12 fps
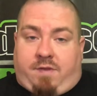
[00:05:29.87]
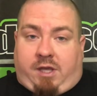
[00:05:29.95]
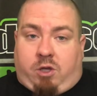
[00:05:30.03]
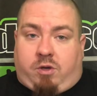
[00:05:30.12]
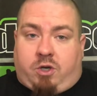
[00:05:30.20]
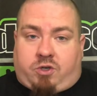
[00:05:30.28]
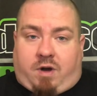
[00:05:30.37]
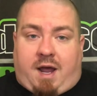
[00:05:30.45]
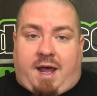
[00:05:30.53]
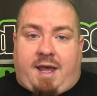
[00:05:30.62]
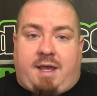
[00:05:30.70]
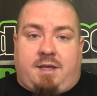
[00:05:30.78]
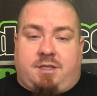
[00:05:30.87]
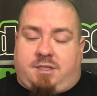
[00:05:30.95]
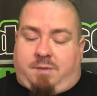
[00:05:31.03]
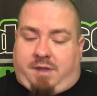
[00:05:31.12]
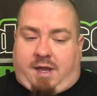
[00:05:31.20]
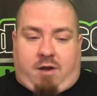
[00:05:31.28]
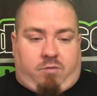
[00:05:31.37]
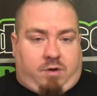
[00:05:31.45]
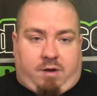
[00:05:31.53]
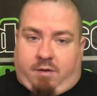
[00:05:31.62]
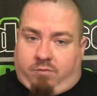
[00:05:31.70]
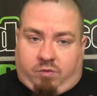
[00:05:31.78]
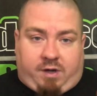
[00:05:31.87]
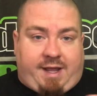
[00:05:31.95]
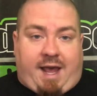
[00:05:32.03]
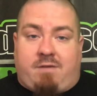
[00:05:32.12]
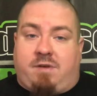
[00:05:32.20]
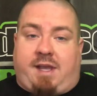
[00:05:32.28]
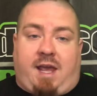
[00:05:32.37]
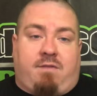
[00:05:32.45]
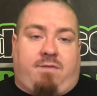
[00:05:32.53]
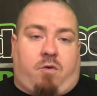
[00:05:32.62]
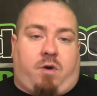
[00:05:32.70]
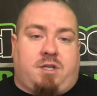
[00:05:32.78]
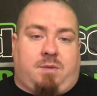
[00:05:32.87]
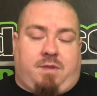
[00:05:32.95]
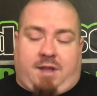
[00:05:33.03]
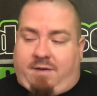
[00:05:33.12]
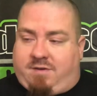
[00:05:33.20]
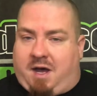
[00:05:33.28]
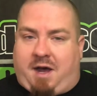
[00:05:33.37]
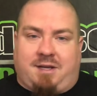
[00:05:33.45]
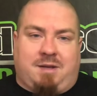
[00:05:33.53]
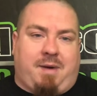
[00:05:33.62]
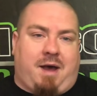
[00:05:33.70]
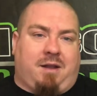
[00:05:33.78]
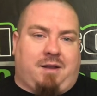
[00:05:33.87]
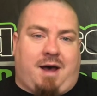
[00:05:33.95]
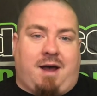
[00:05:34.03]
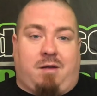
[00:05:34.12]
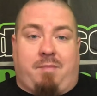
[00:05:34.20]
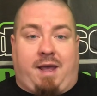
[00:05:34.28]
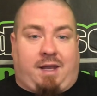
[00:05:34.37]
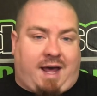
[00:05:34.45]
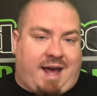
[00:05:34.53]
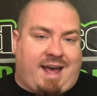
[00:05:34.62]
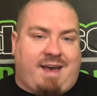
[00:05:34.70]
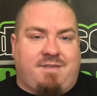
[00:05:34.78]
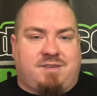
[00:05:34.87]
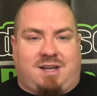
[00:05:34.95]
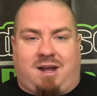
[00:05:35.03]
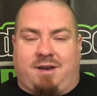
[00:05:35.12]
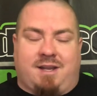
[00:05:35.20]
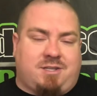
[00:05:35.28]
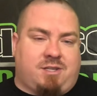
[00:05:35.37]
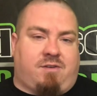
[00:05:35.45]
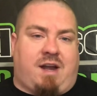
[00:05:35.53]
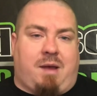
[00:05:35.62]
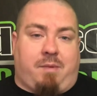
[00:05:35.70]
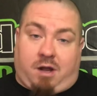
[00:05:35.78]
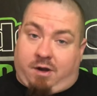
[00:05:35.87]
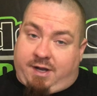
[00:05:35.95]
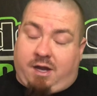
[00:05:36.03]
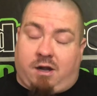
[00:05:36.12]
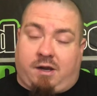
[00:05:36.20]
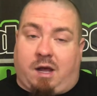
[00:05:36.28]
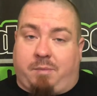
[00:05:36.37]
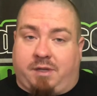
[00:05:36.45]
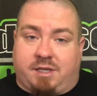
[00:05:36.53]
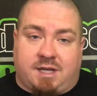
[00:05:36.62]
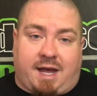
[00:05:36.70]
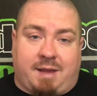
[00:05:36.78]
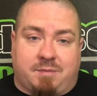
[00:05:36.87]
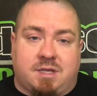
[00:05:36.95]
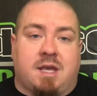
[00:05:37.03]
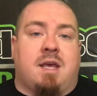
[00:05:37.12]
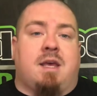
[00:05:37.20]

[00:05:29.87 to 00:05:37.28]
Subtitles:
thing you could try is something I really advocate for, something that I've talked about a lot on my lives and on Instagram and on here a couple of times,